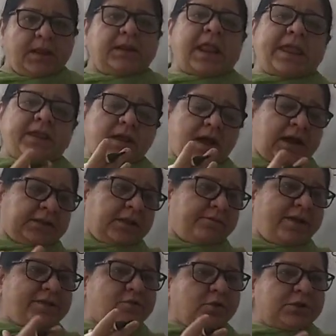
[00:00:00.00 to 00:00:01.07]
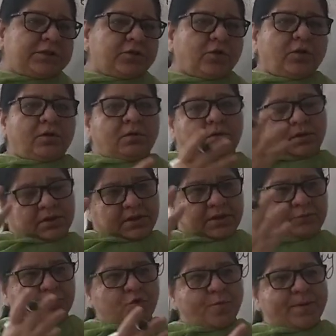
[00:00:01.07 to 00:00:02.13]
Like otherwise also,
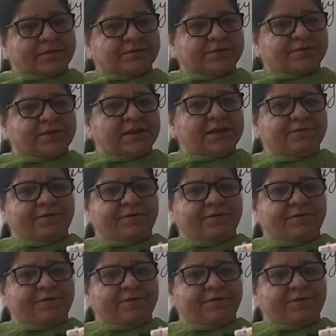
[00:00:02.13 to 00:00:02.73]
you must have seen,